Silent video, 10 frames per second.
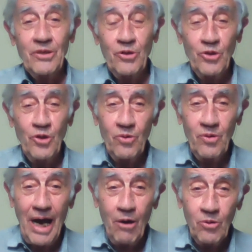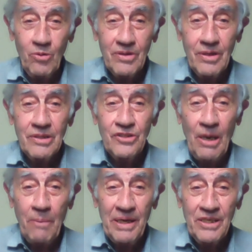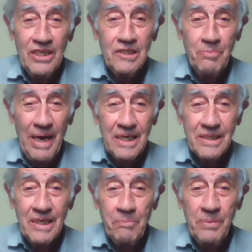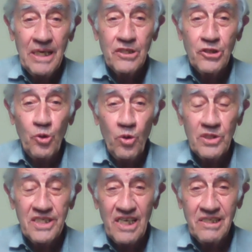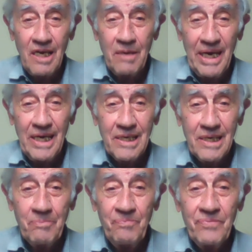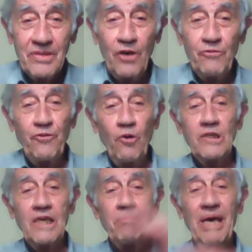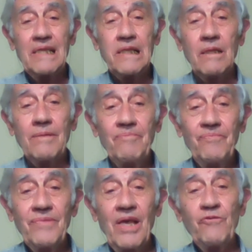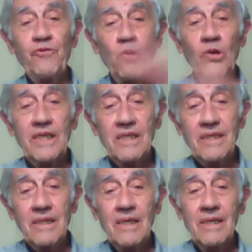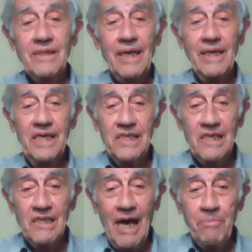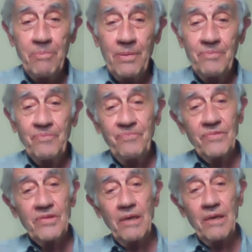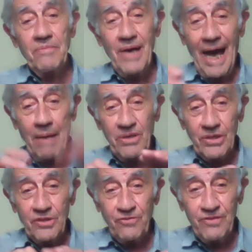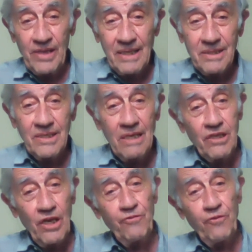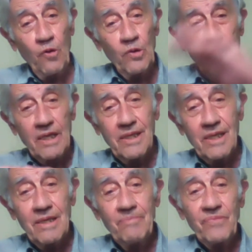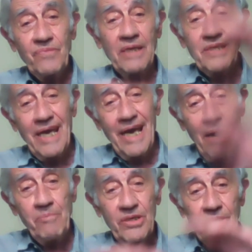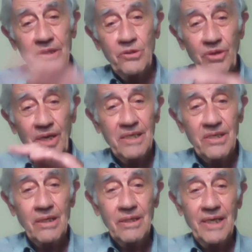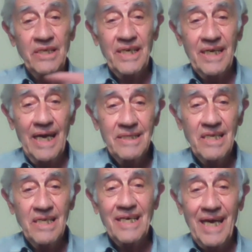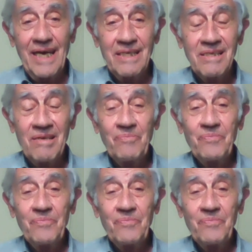You know how Japanese make the big swords that they make? They fold the metal, fold it, they heat it up, they hammer it flat, then they fold it and they hammer it together and again and again.